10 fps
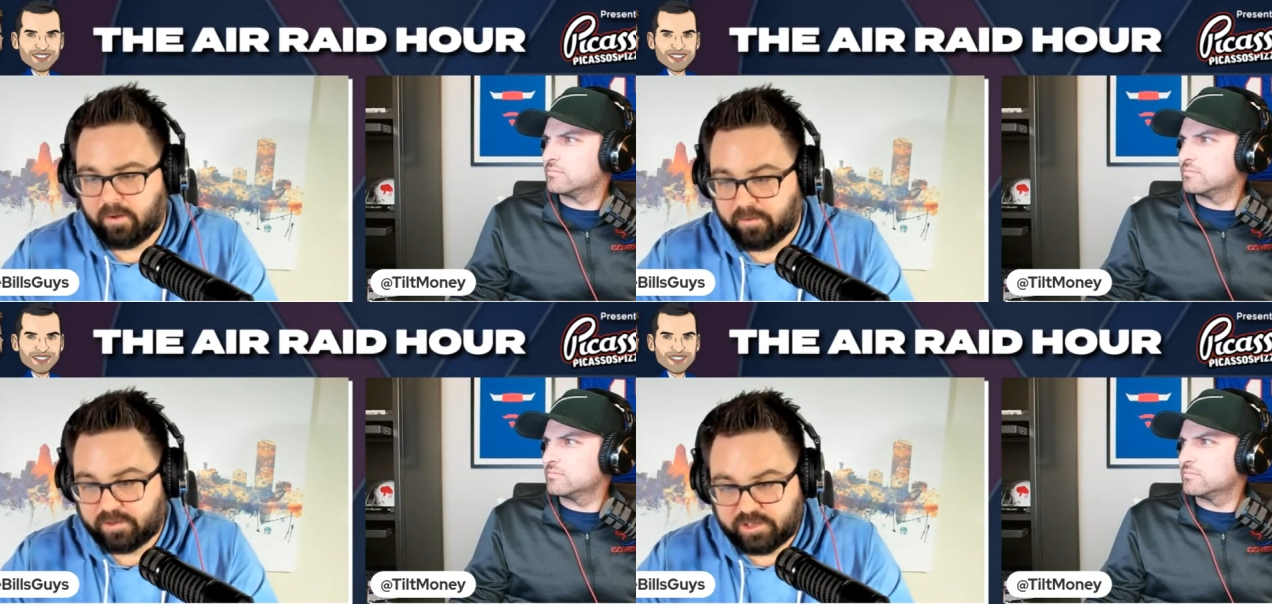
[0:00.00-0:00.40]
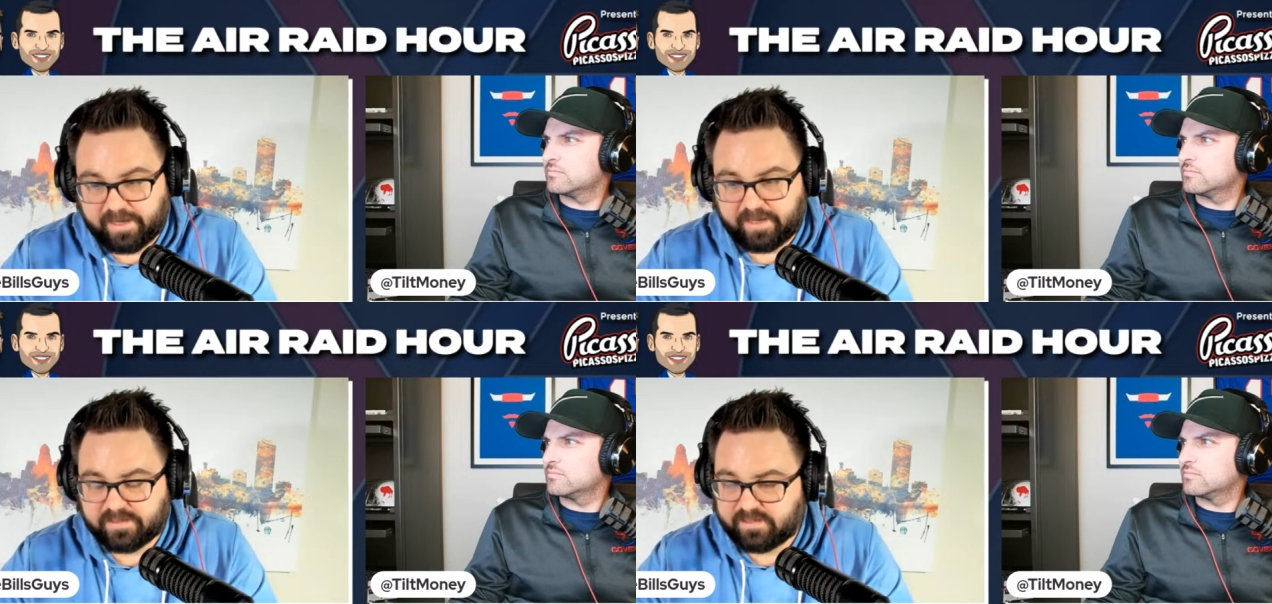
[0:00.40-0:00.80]
Speaker 1: Chris
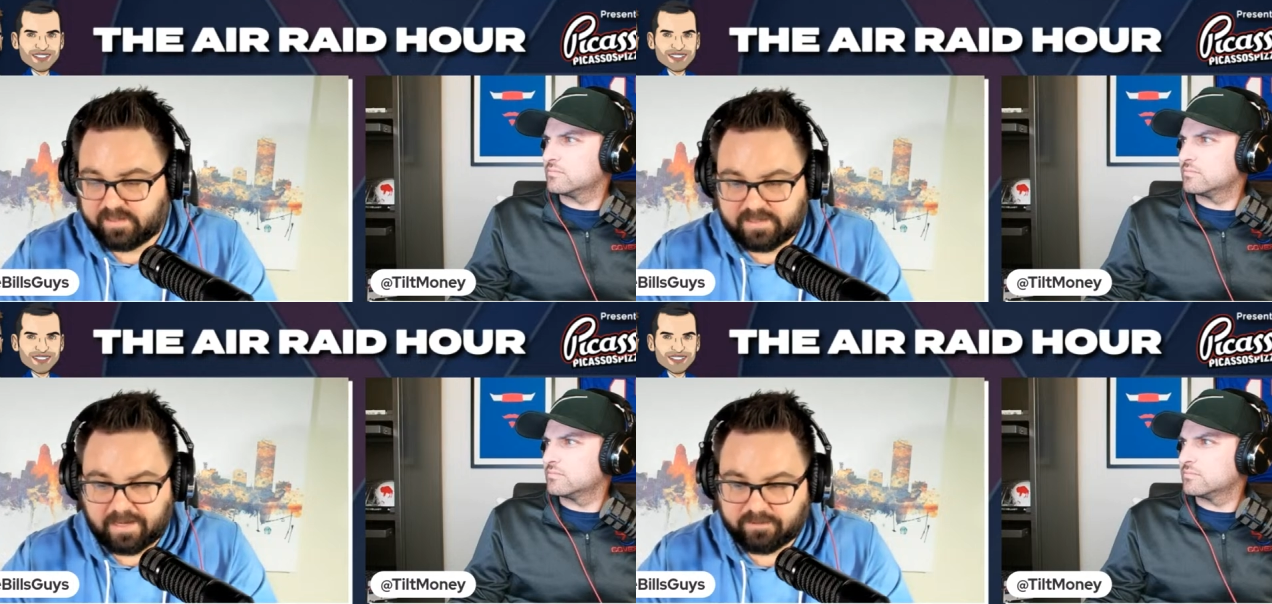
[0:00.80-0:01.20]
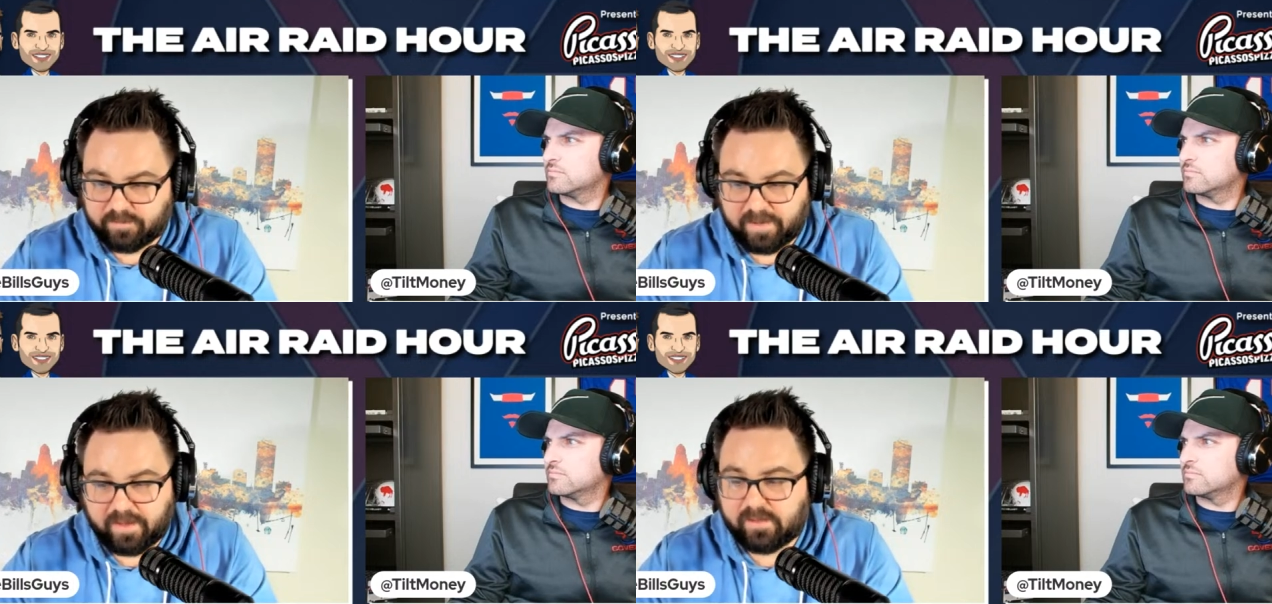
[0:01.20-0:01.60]
Jenkins sticks out to
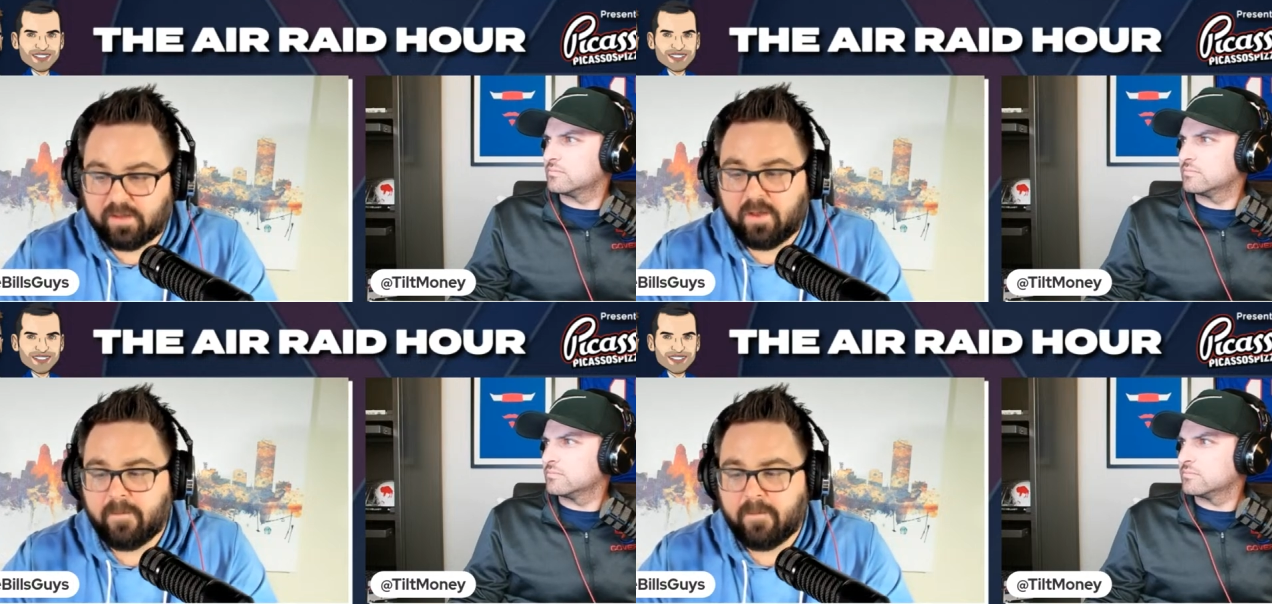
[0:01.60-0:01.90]
me. Like,